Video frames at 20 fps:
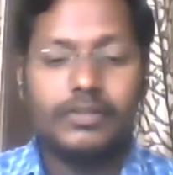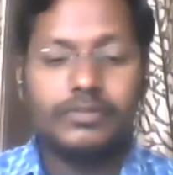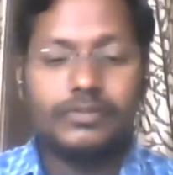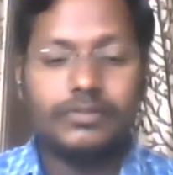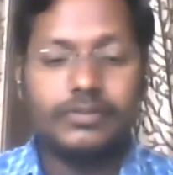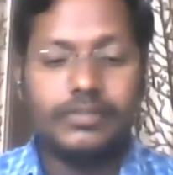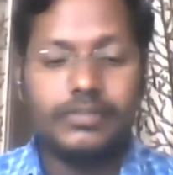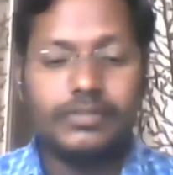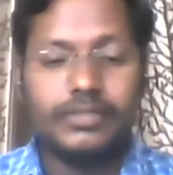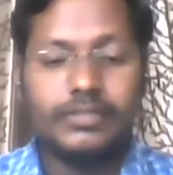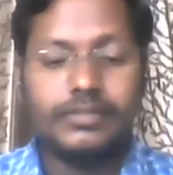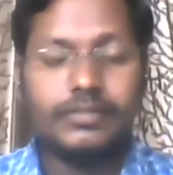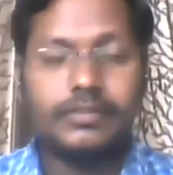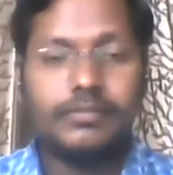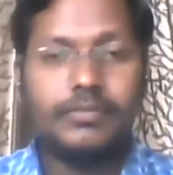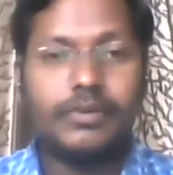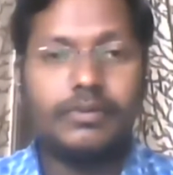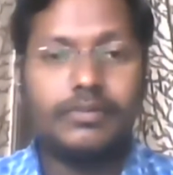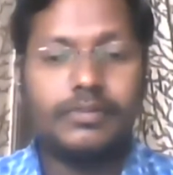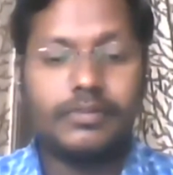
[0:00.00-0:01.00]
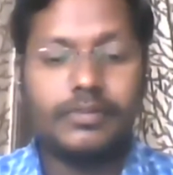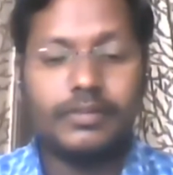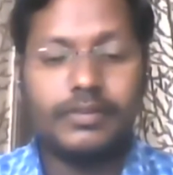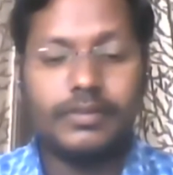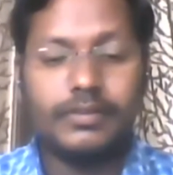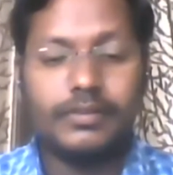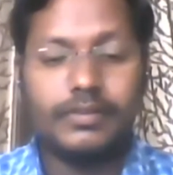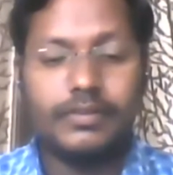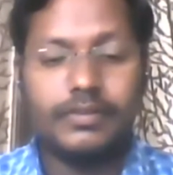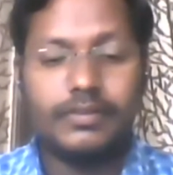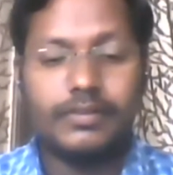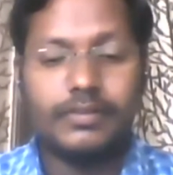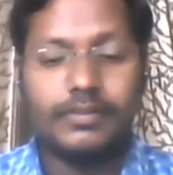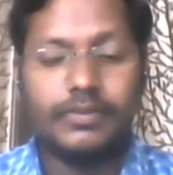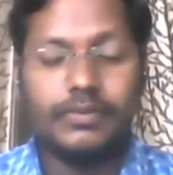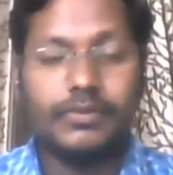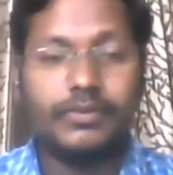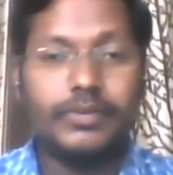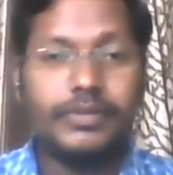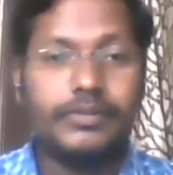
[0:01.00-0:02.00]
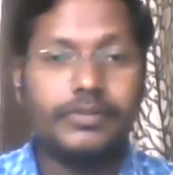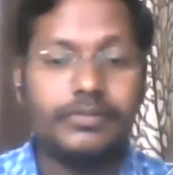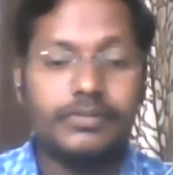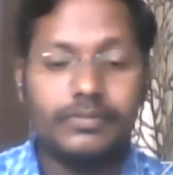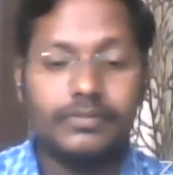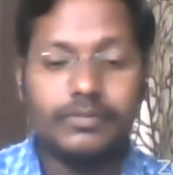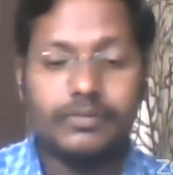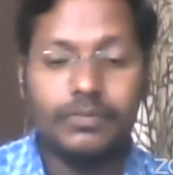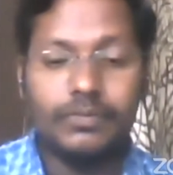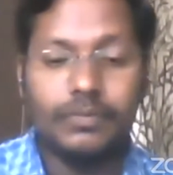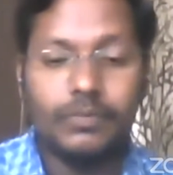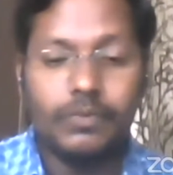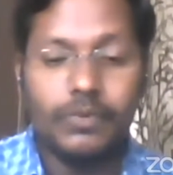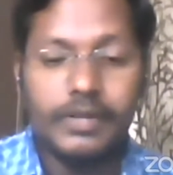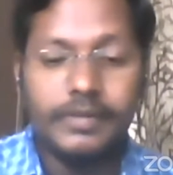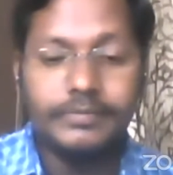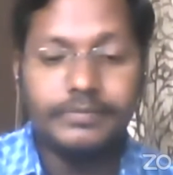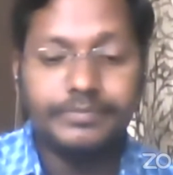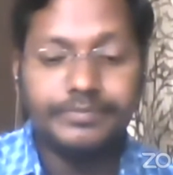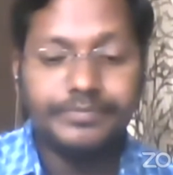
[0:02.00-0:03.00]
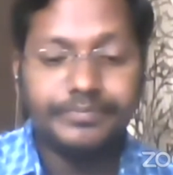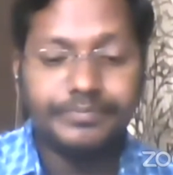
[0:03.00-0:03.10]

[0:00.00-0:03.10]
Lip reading: So this is about the unit one,